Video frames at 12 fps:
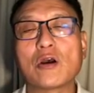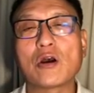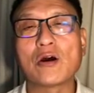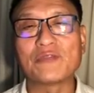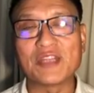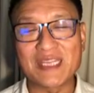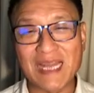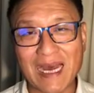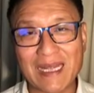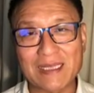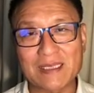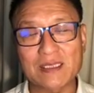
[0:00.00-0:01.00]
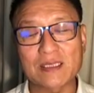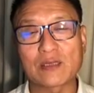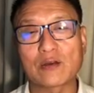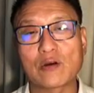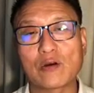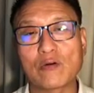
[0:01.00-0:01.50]
of the dance
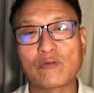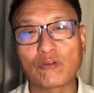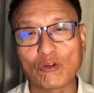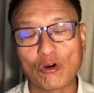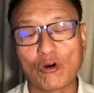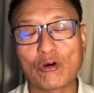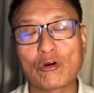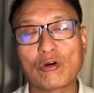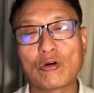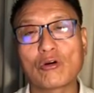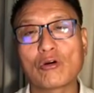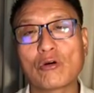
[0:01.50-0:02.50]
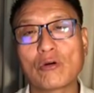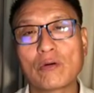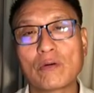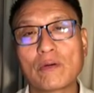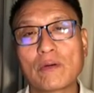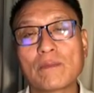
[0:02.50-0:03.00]
flow
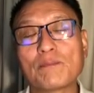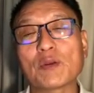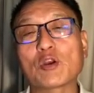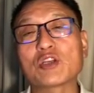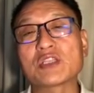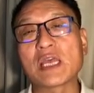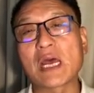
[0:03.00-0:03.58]
because they